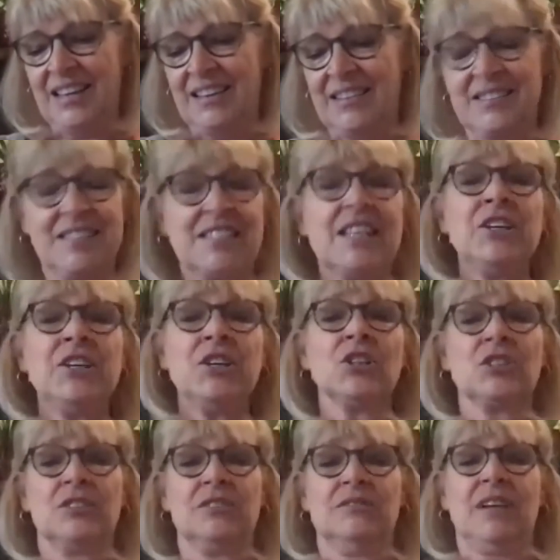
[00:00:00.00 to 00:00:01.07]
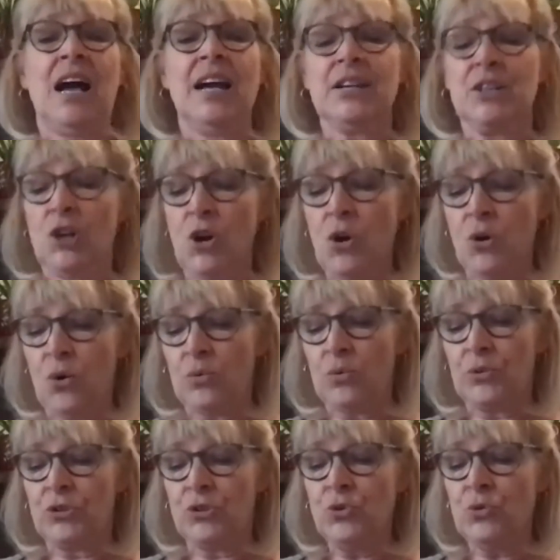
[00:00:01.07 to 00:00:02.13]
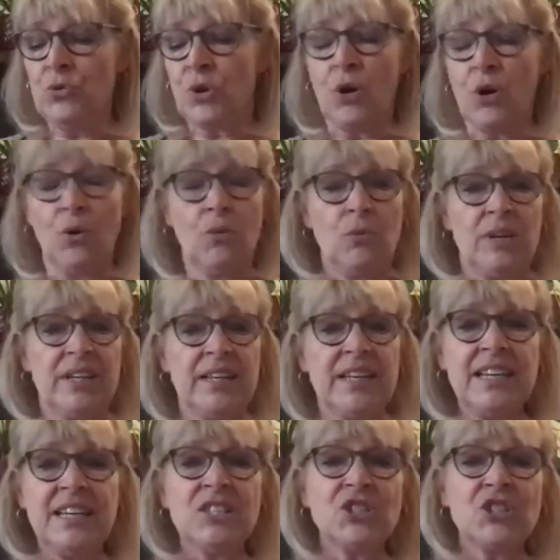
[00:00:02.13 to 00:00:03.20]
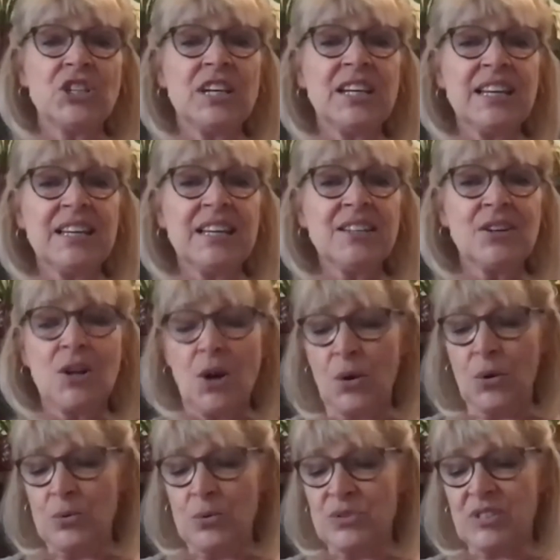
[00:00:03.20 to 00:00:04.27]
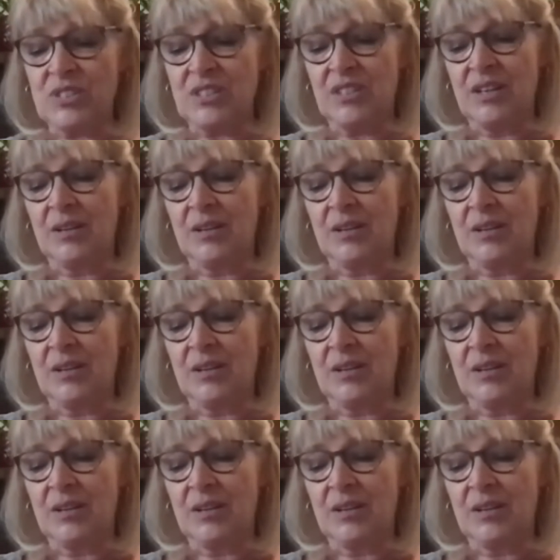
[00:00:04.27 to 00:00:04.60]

Singular, I go, you go. He, she, it goes.